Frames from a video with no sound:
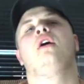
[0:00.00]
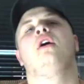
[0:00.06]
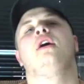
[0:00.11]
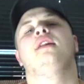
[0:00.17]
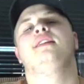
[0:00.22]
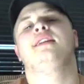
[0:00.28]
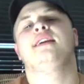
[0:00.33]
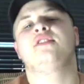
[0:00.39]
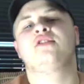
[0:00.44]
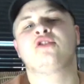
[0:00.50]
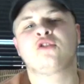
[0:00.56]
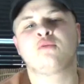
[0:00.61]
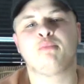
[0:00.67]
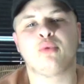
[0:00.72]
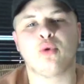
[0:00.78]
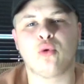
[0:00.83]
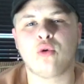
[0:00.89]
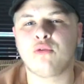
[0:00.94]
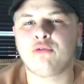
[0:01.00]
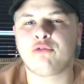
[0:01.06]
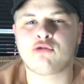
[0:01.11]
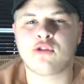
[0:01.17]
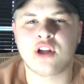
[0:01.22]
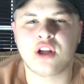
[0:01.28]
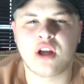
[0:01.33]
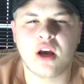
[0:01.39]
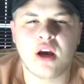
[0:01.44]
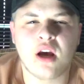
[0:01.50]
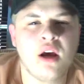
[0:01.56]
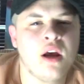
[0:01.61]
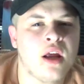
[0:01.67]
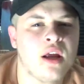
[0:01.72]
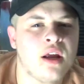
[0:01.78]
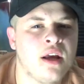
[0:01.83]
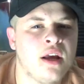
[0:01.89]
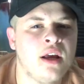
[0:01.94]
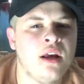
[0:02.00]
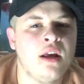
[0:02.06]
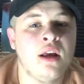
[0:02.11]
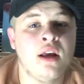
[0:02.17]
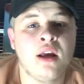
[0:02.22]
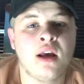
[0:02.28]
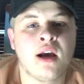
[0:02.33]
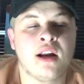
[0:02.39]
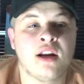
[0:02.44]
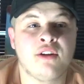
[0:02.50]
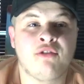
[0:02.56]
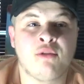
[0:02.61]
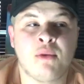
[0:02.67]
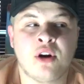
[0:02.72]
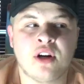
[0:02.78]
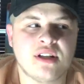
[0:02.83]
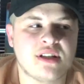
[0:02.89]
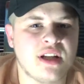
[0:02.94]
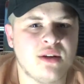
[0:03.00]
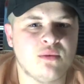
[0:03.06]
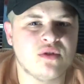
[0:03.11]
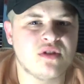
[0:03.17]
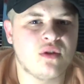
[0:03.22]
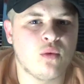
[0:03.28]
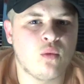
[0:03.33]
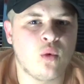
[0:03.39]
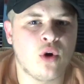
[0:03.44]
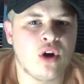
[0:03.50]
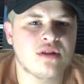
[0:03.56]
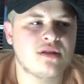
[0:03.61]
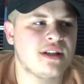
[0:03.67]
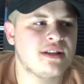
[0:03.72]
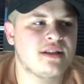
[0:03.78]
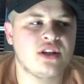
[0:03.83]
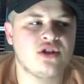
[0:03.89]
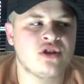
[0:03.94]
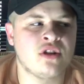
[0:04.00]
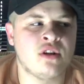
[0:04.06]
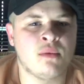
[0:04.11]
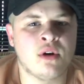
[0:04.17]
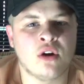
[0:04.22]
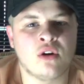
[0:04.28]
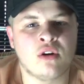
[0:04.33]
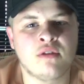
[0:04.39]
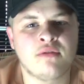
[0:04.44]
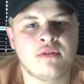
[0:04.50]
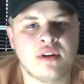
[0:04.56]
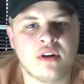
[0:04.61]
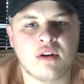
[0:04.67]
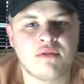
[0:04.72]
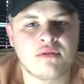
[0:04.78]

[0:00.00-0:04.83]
I did sport for a year. And if I'm honest, it was the worst decision of my life.